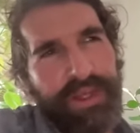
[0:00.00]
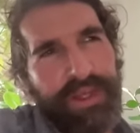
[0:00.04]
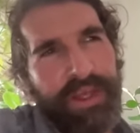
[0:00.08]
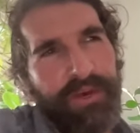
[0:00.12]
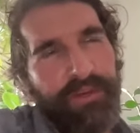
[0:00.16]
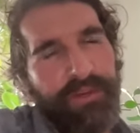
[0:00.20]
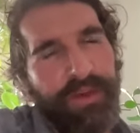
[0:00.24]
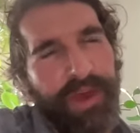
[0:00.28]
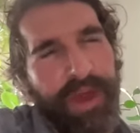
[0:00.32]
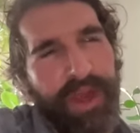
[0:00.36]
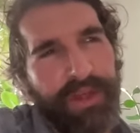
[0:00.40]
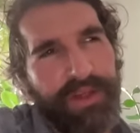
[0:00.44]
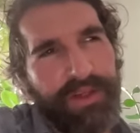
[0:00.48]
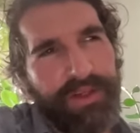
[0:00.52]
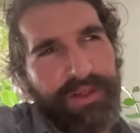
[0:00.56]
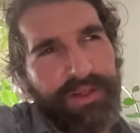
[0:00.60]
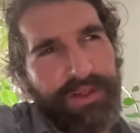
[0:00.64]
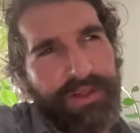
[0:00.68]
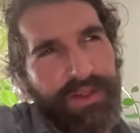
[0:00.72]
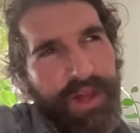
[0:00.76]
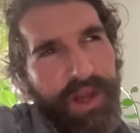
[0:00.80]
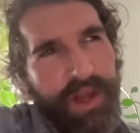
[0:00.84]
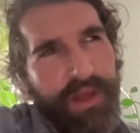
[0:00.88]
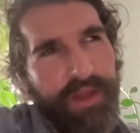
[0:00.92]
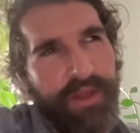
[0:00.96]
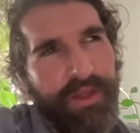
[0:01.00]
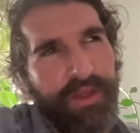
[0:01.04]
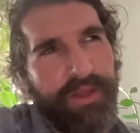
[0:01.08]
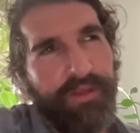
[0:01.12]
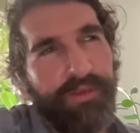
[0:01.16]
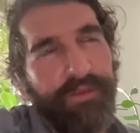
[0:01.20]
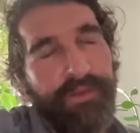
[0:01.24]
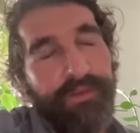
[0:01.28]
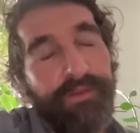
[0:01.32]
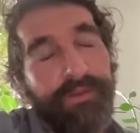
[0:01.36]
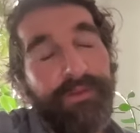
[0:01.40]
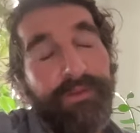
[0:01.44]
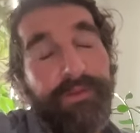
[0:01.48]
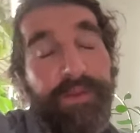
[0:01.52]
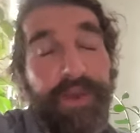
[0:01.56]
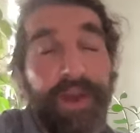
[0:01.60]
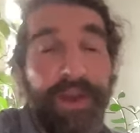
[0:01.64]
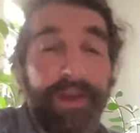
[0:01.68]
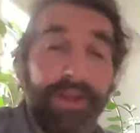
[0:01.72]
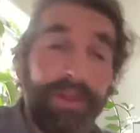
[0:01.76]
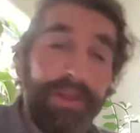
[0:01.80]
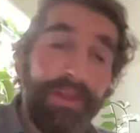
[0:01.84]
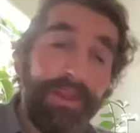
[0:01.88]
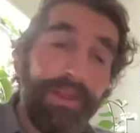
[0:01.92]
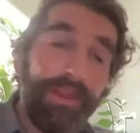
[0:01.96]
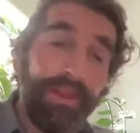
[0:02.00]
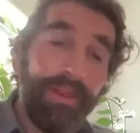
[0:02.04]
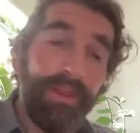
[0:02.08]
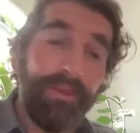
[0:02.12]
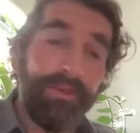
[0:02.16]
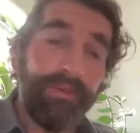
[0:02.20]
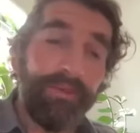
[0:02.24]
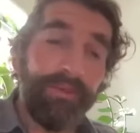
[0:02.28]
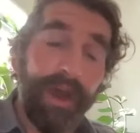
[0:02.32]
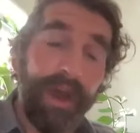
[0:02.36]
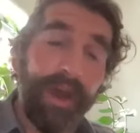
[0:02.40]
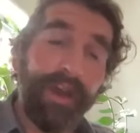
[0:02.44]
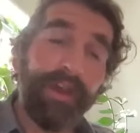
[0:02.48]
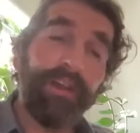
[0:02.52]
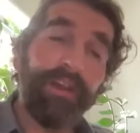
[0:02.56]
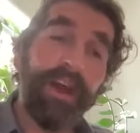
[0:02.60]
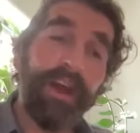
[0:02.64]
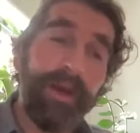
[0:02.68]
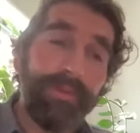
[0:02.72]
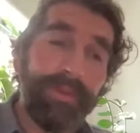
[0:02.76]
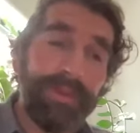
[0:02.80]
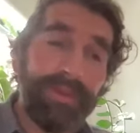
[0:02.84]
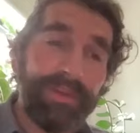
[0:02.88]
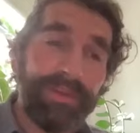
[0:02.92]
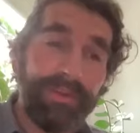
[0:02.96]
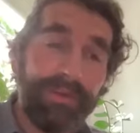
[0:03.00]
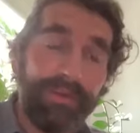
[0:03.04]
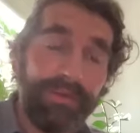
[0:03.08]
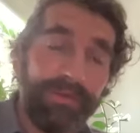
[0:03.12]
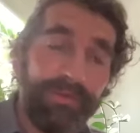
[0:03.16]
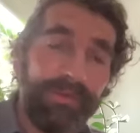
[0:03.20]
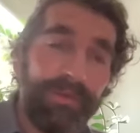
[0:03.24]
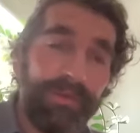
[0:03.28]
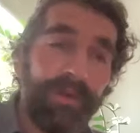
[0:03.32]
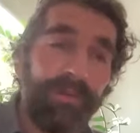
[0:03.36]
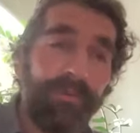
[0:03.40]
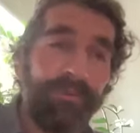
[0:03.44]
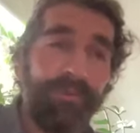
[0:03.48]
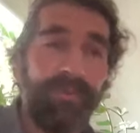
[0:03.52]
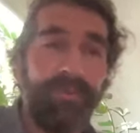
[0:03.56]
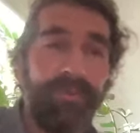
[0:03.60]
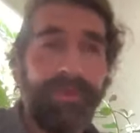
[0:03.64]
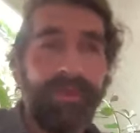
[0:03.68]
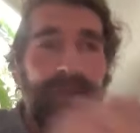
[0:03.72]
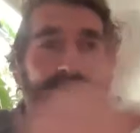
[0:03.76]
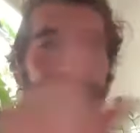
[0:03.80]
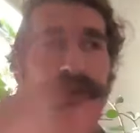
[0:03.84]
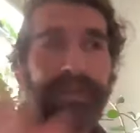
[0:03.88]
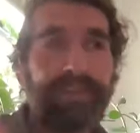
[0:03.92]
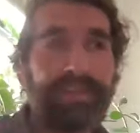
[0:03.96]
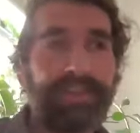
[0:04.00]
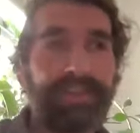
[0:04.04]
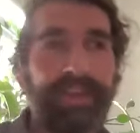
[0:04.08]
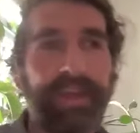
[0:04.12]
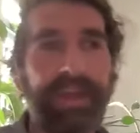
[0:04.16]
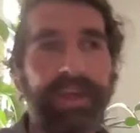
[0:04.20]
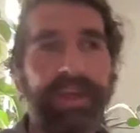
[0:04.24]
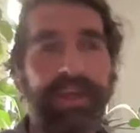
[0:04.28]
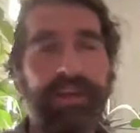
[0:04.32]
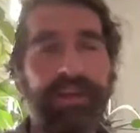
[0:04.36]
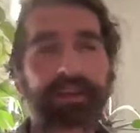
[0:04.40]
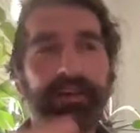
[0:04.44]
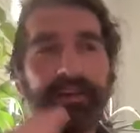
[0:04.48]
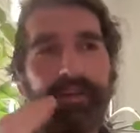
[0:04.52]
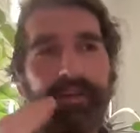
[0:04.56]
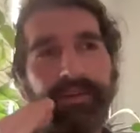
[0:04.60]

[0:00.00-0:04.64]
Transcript: and we actually shot the final episode from this like